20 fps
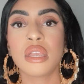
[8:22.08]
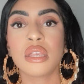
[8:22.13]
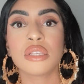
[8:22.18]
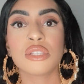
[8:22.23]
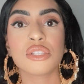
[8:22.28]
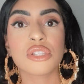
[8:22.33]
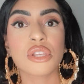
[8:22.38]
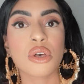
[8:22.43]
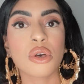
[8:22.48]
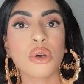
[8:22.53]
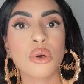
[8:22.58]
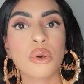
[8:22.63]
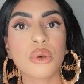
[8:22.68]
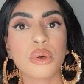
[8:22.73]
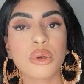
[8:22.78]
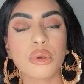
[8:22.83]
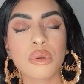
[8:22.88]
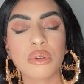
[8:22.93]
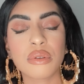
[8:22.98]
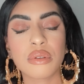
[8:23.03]
So
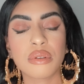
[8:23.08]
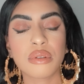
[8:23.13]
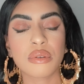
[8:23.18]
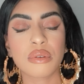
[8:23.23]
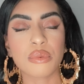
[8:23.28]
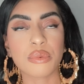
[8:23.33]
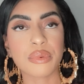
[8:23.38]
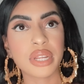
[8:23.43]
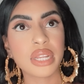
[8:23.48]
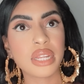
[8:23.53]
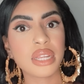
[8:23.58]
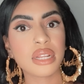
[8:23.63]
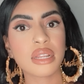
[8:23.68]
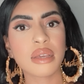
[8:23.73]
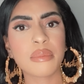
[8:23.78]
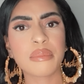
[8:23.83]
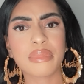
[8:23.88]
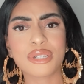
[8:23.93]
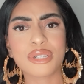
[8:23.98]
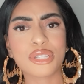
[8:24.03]
reading
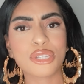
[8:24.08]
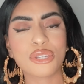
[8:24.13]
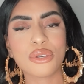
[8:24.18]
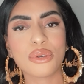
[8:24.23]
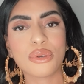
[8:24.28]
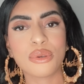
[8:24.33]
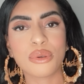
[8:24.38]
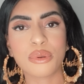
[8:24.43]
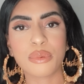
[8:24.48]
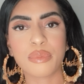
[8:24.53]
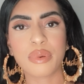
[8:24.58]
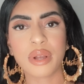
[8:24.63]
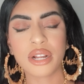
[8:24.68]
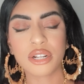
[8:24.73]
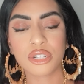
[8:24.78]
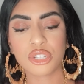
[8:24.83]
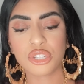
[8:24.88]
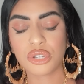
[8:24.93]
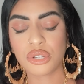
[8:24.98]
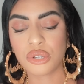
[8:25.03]
number two,
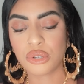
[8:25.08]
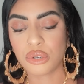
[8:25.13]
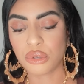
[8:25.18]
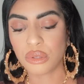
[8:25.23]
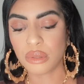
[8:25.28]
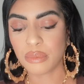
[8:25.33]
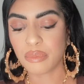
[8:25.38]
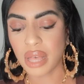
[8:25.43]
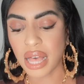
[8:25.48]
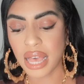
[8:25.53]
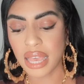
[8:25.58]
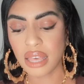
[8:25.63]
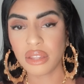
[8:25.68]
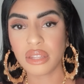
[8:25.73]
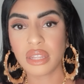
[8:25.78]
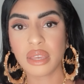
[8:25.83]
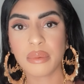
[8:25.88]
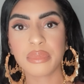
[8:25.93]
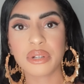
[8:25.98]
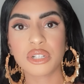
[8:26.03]
part two, pile
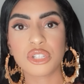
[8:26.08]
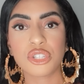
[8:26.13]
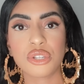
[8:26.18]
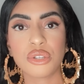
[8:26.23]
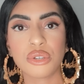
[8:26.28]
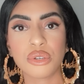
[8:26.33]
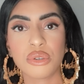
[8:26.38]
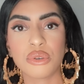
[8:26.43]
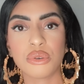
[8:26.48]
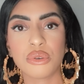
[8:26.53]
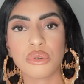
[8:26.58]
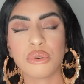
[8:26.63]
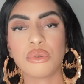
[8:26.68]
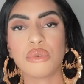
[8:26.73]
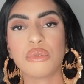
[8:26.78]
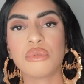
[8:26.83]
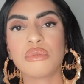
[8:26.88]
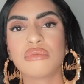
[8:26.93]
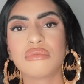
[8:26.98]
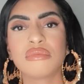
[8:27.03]
number
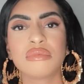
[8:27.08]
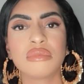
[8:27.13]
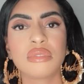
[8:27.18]
two,